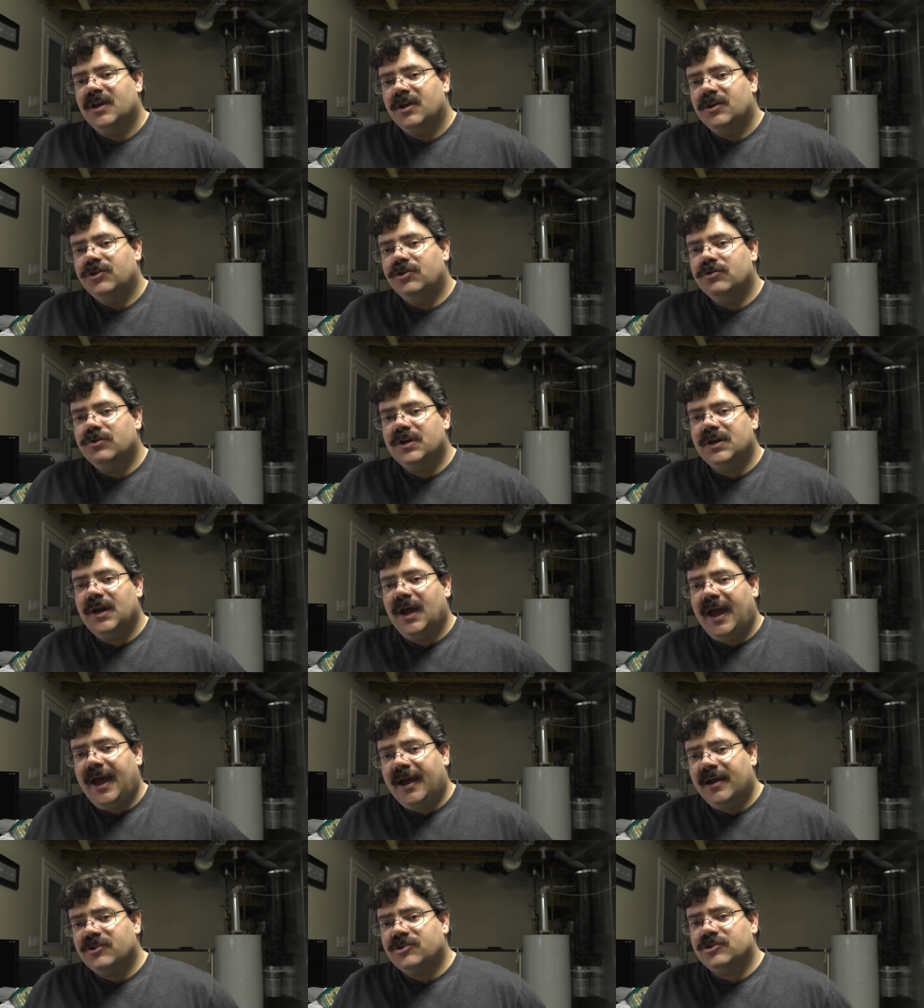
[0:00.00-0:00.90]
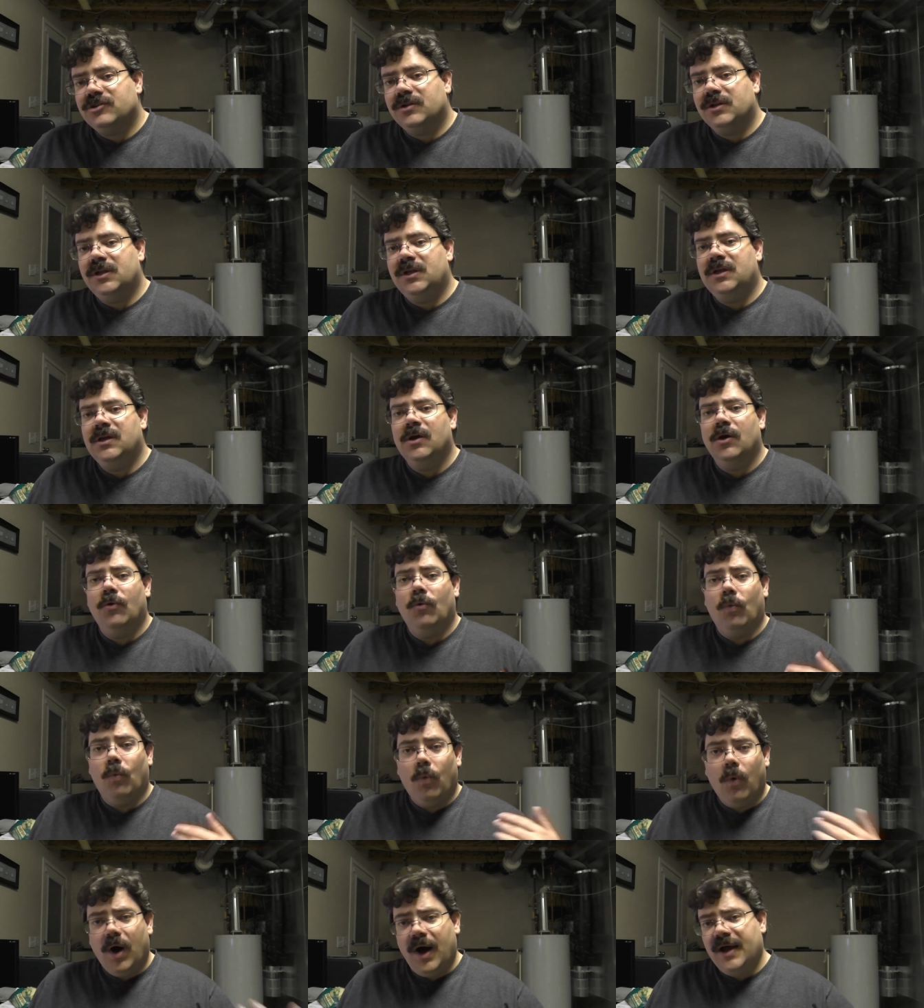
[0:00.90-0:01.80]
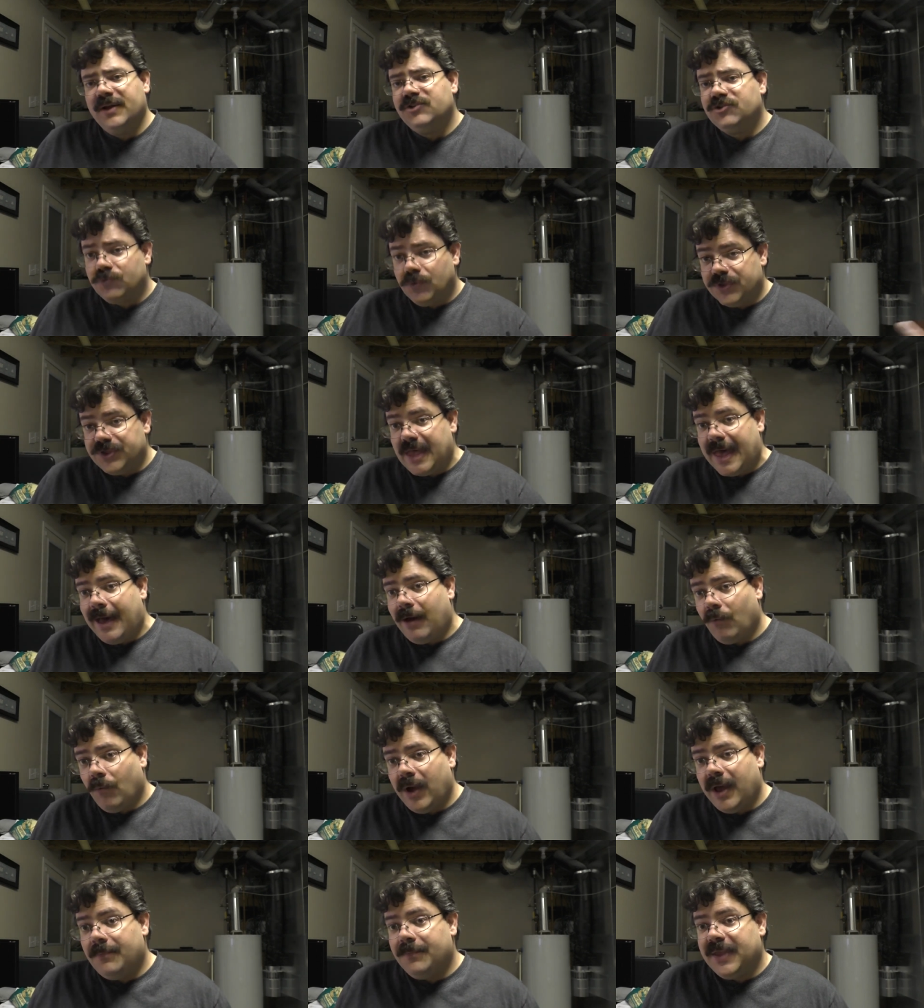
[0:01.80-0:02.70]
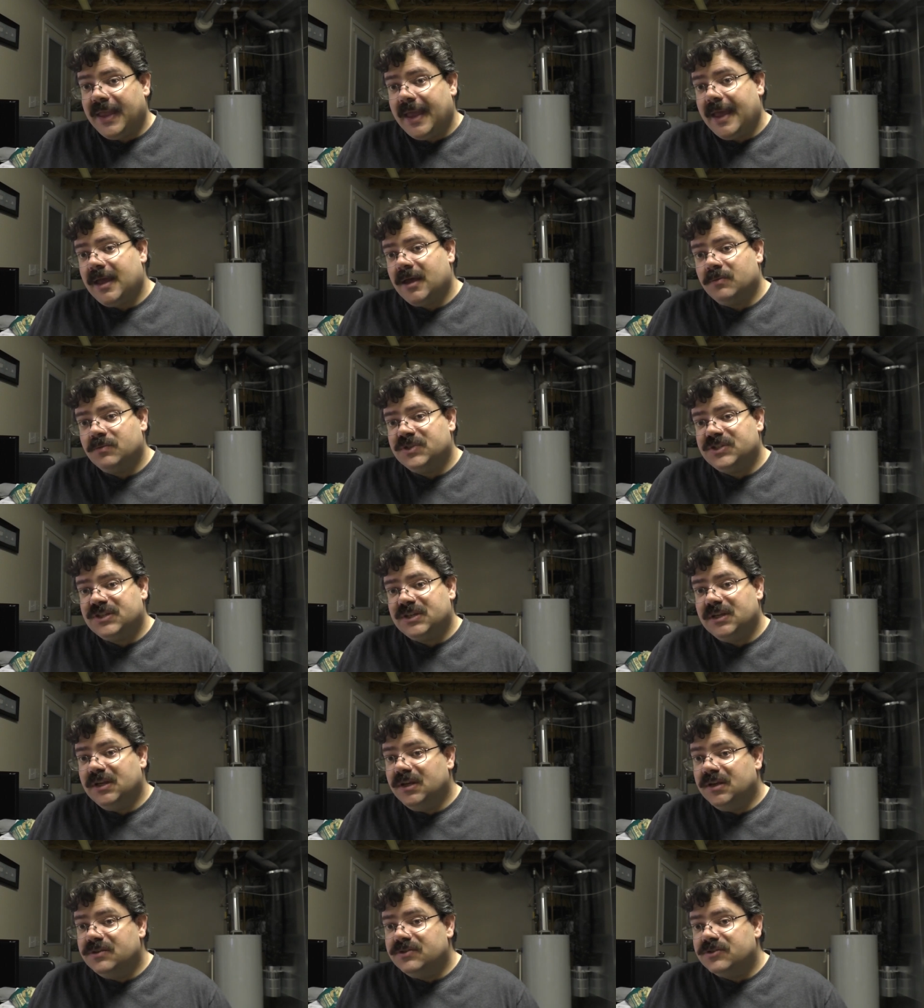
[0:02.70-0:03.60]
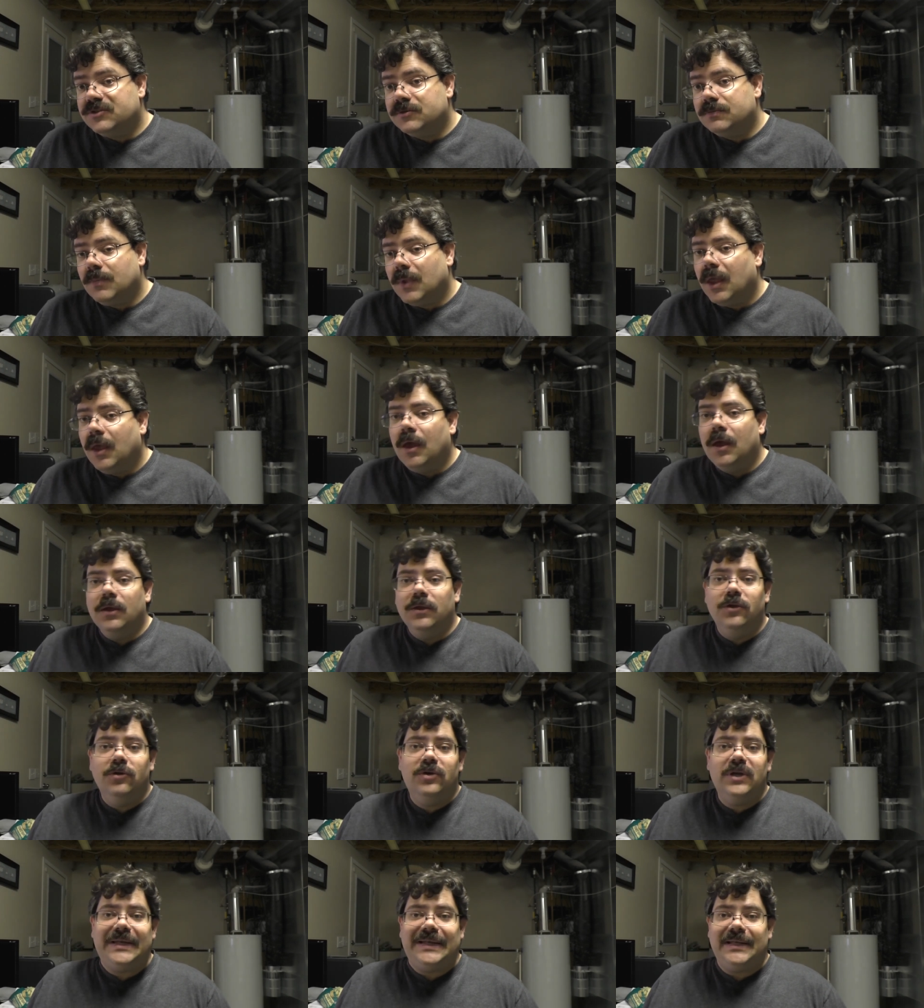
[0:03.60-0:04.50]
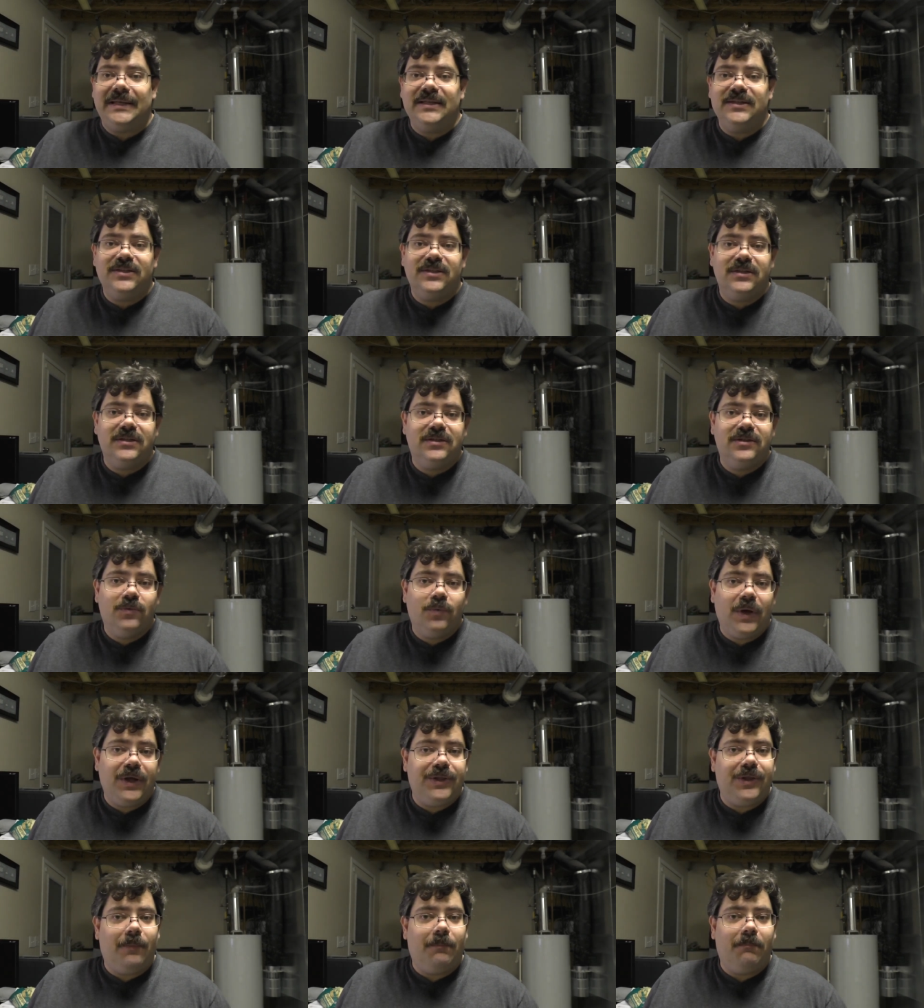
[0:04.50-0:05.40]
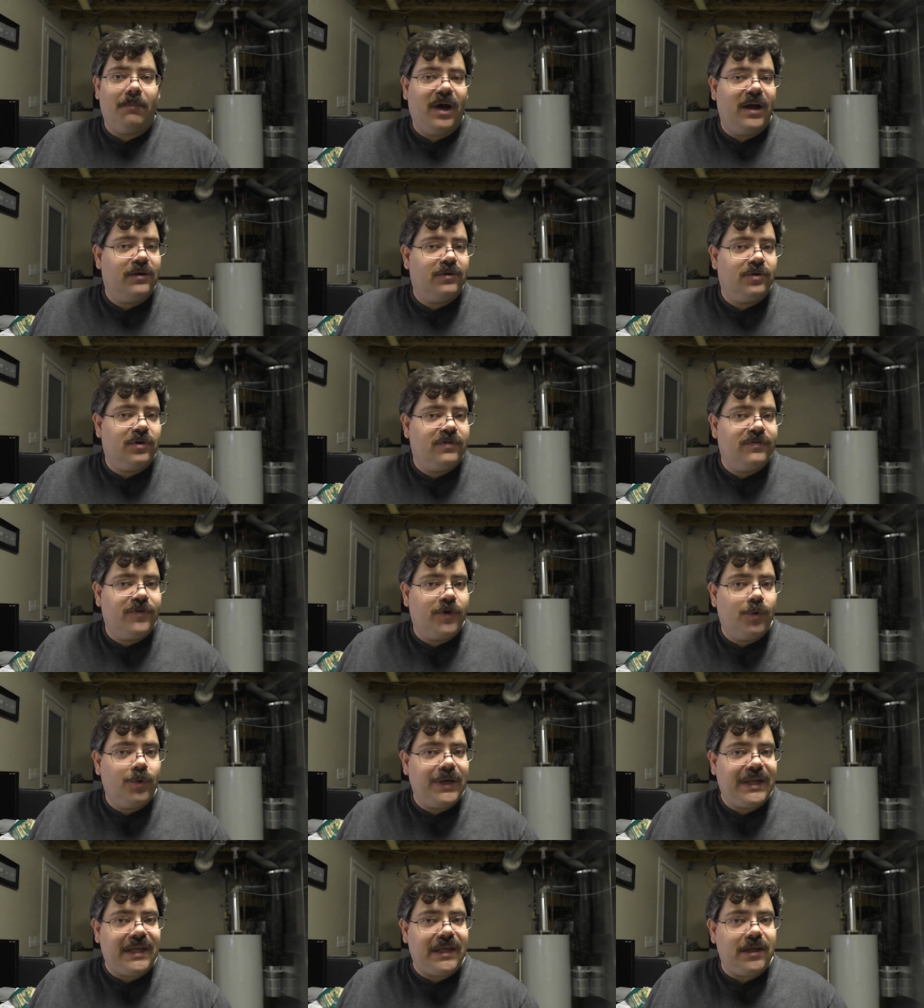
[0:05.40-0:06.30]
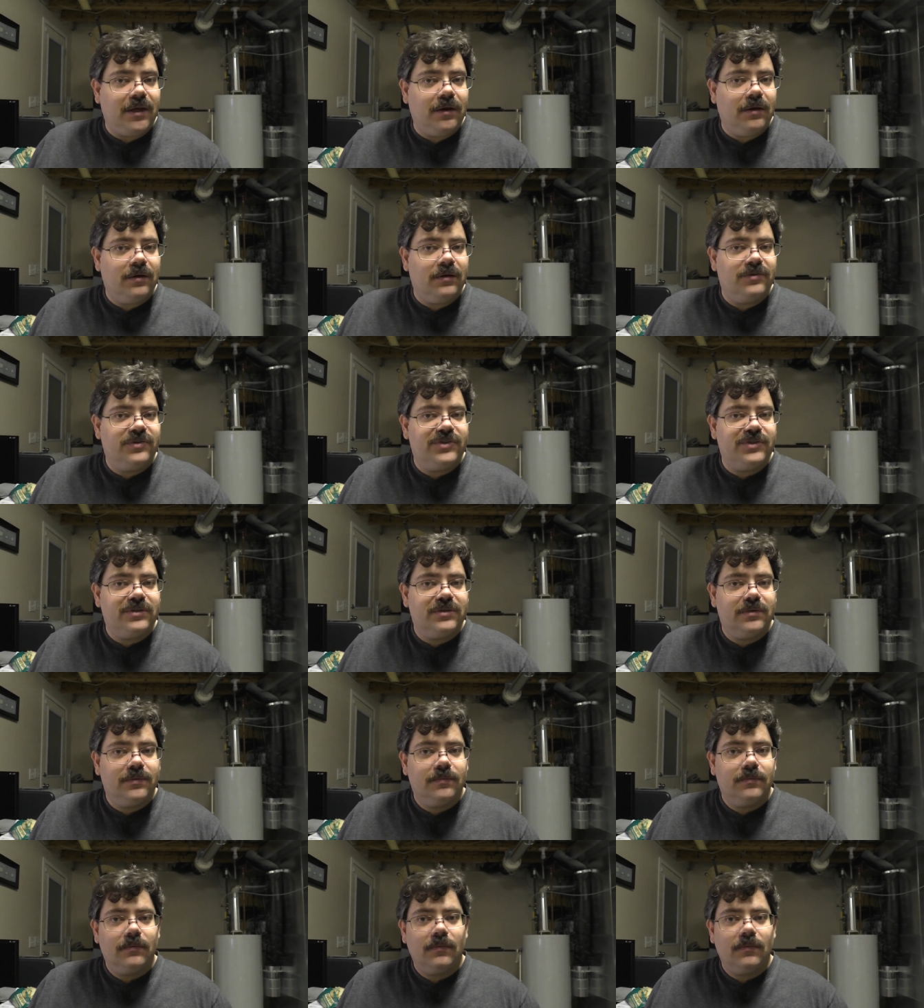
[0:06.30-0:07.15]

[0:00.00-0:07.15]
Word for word: you can actually watch what that webcam sees you can listen to what the microphone hears,